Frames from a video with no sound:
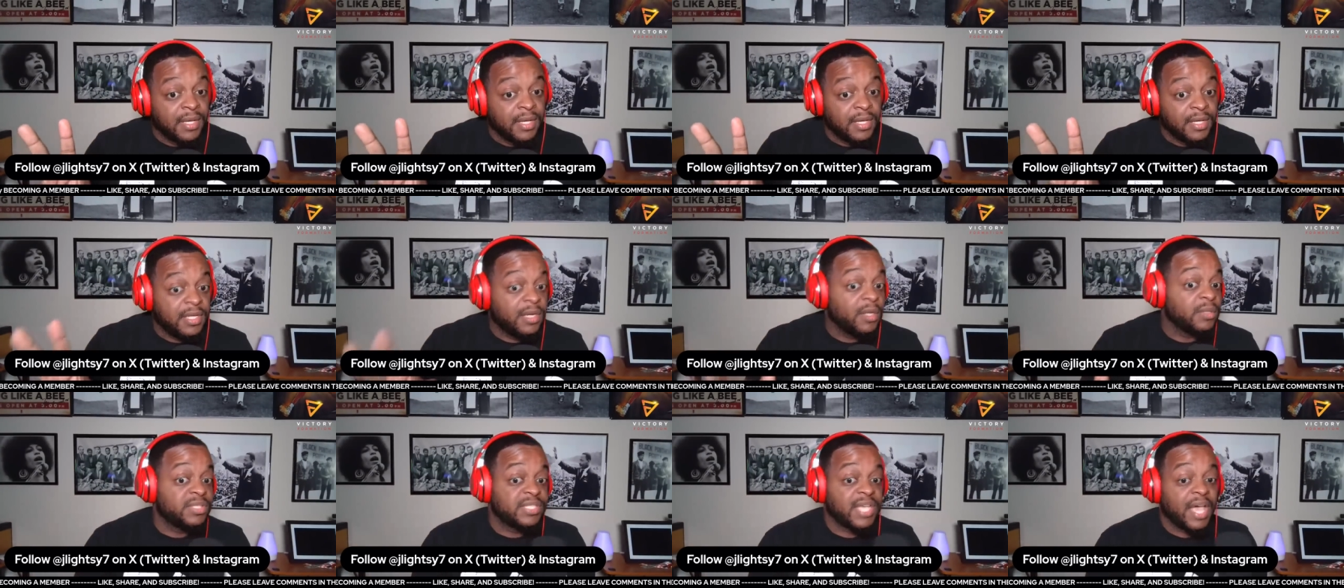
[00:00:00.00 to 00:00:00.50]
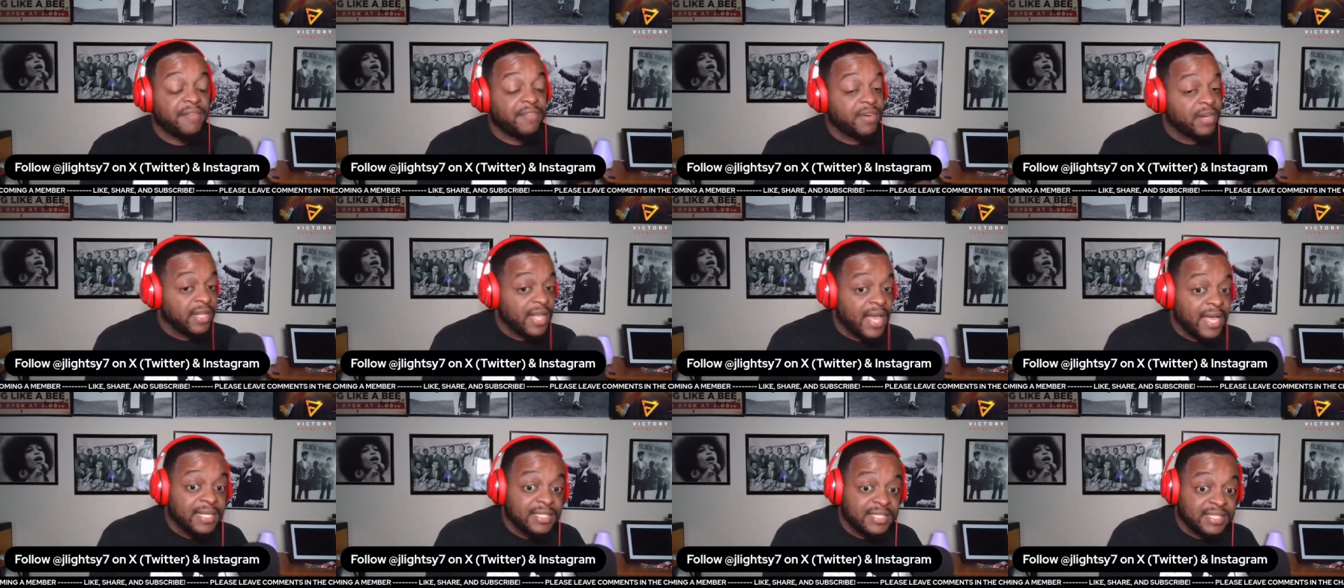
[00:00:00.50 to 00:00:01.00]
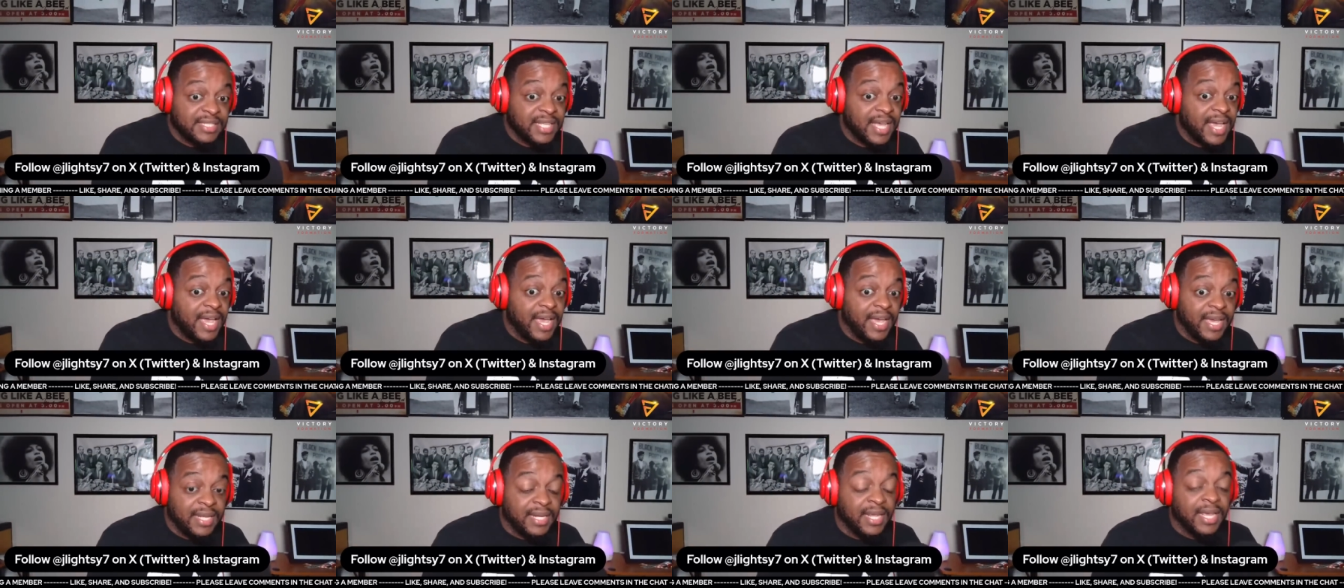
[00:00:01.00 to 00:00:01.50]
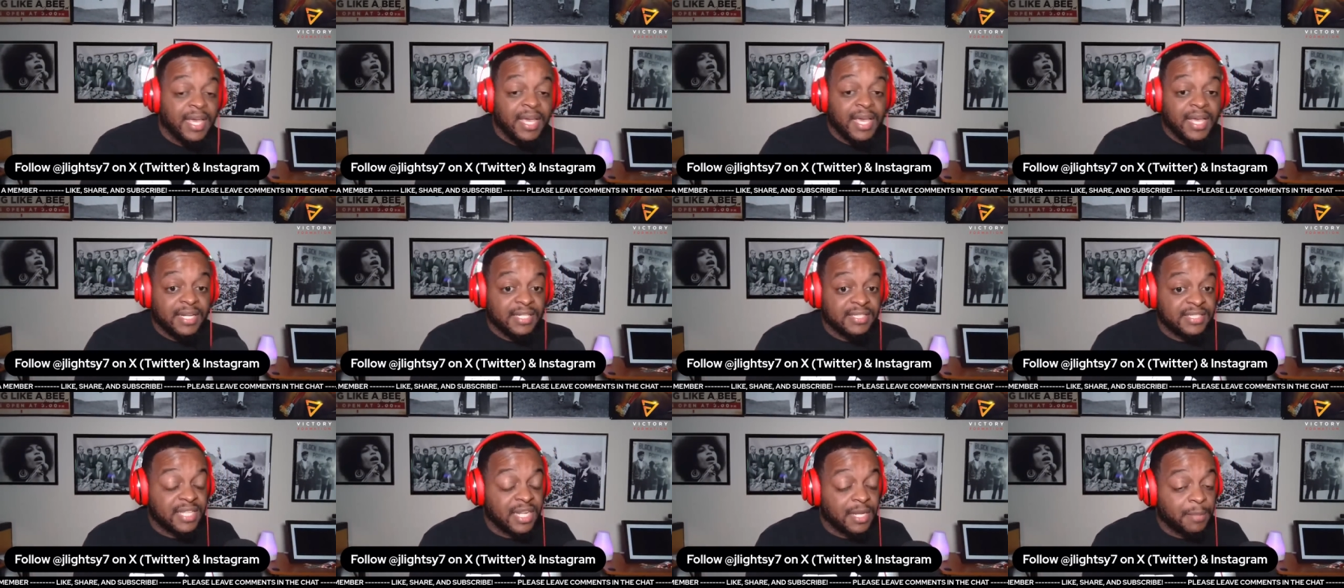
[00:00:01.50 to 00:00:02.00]
you know, South Carolina State in
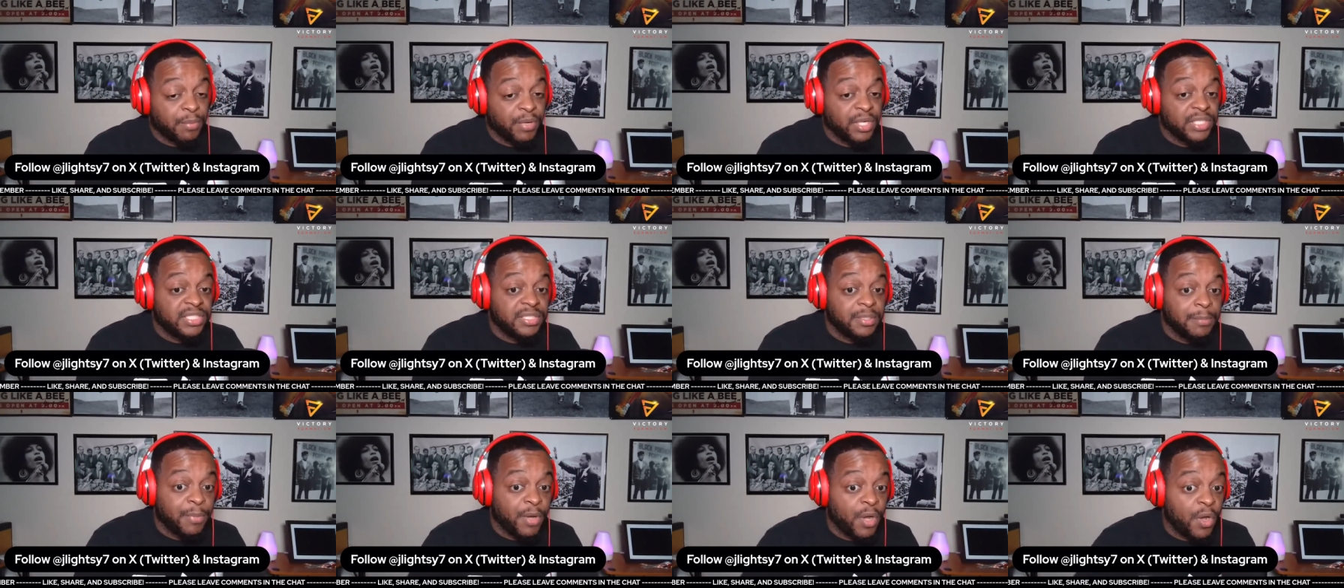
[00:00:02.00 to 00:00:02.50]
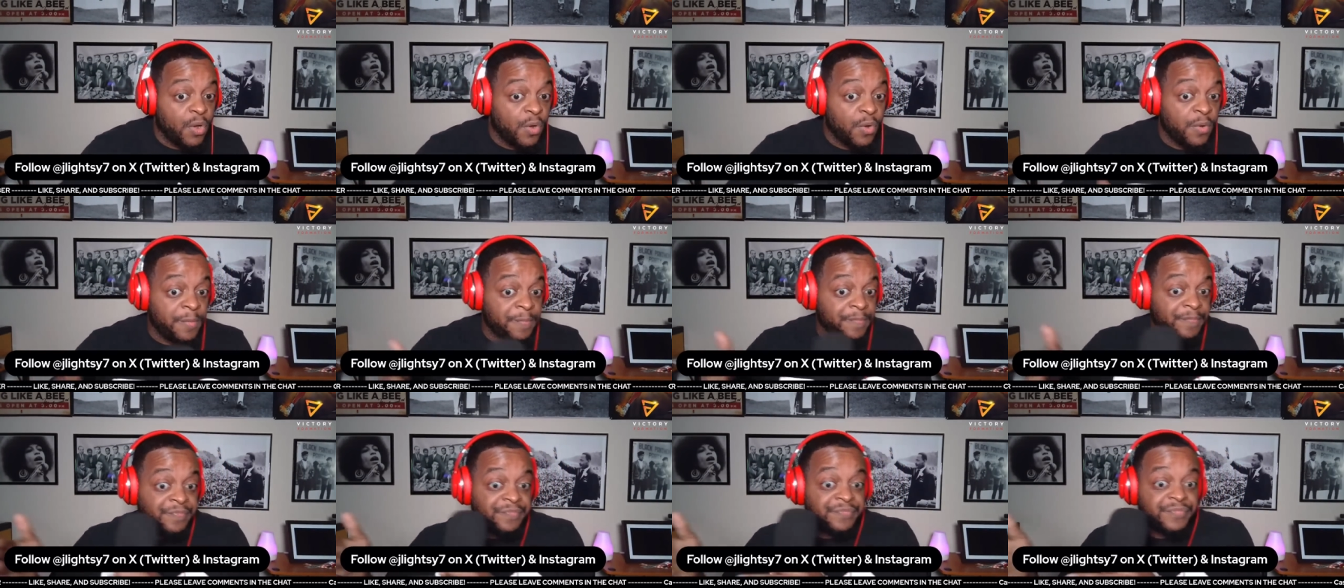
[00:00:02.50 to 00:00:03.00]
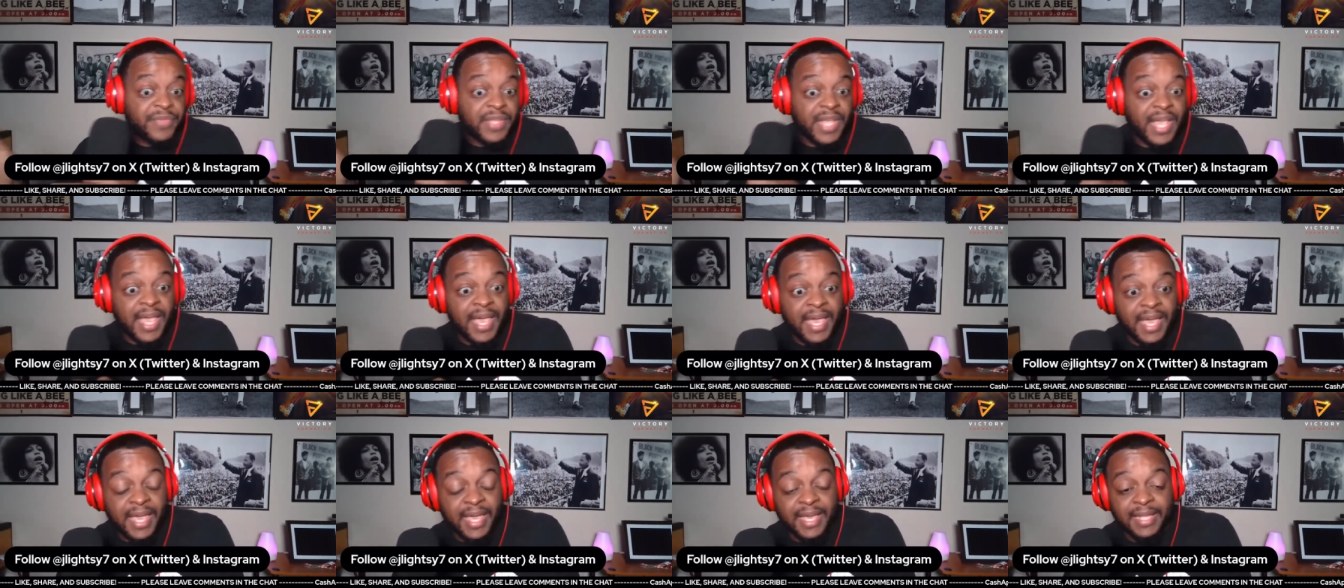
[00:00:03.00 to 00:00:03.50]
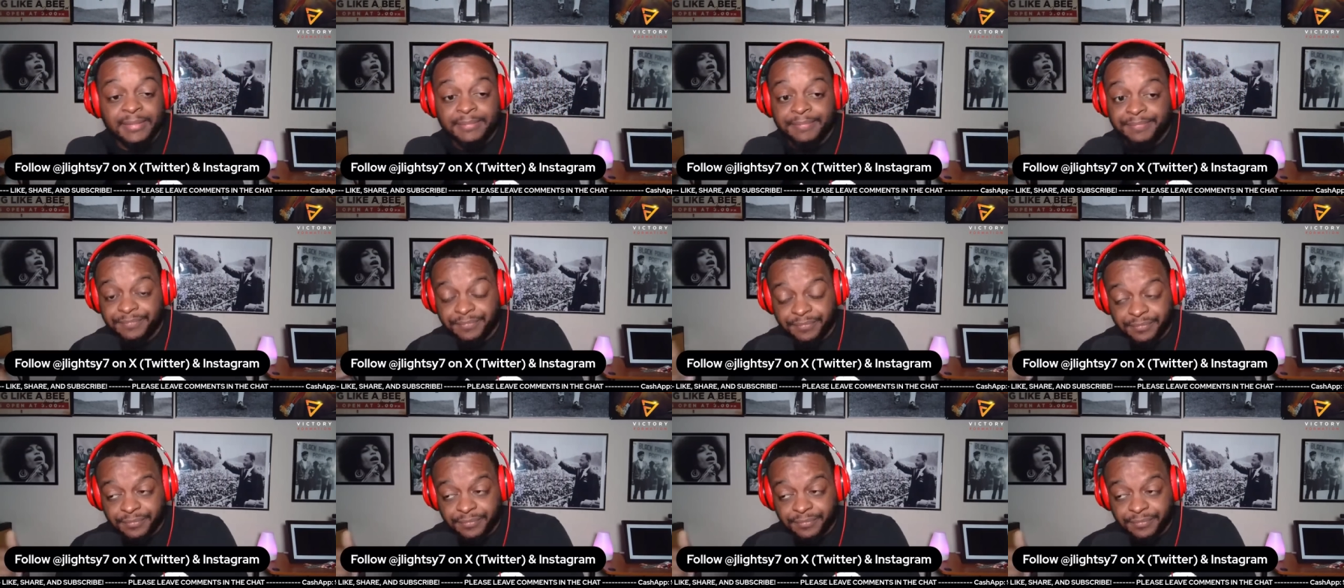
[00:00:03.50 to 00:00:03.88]
the Celebration Bowl and